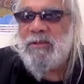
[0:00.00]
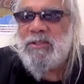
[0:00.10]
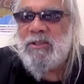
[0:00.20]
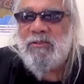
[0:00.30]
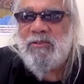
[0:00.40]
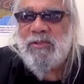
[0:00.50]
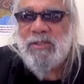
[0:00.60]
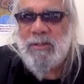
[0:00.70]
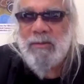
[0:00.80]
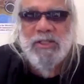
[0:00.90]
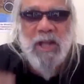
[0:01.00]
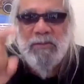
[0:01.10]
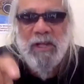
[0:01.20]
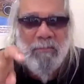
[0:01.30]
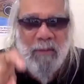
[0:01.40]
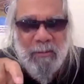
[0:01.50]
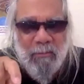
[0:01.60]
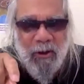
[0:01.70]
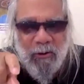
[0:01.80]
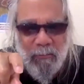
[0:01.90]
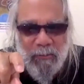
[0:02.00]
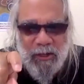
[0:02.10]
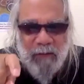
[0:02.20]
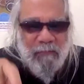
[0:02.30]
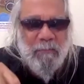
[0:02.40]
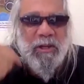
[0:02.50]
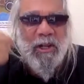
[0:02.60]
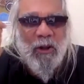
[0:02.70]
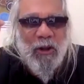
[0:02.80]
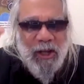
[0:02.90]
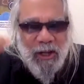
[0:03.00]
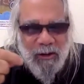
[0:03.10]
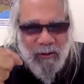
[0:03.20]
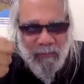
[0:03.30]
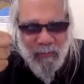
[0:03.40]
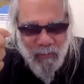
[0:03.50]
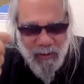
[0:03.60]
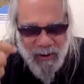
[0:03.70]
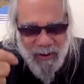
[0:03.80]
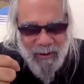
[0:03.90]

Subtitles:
the subject matter might not be different, but you're learning in a different way.